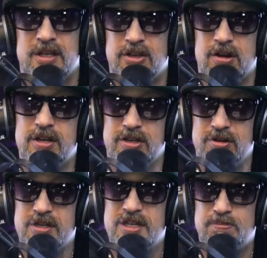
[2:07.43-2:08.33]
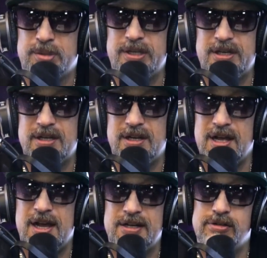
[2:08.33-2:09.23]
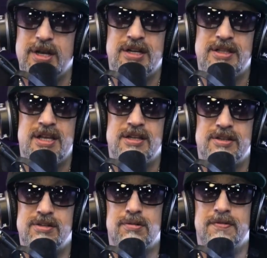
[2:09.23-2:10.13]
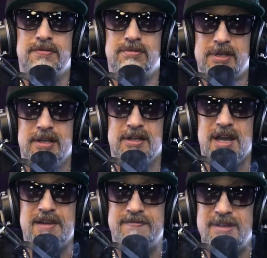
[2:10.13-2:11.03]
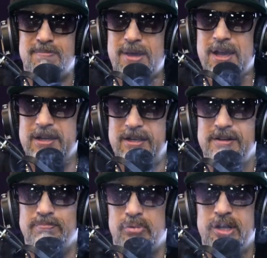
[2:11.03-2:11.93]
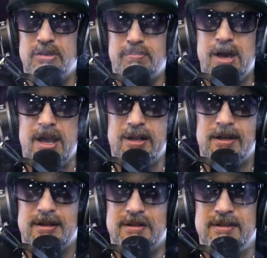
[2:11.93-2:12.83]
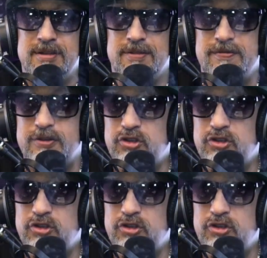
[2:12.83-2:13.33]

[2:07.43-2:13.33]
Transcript: you're you're depleted and hydrated then too. If you take an I V bag, it'll bring you back. For